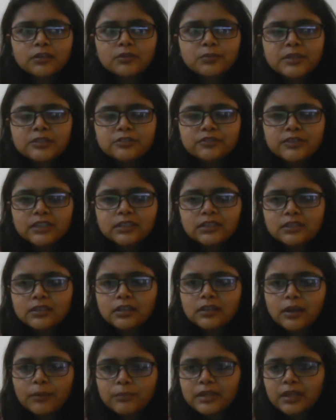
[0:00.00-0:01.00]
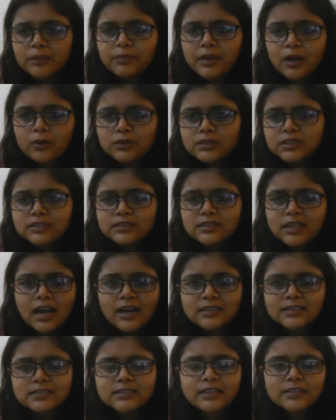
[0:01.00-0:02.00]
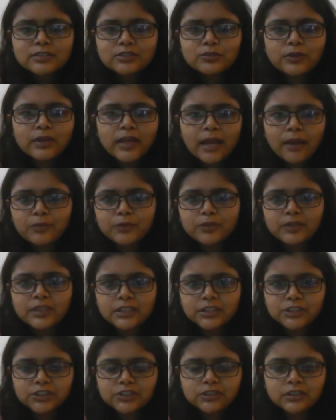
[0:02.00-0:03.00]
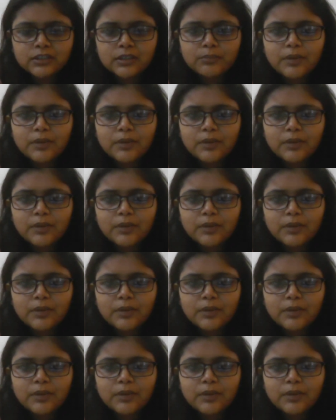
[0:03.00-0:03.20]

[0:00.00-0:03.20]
between the about this art science collaboration,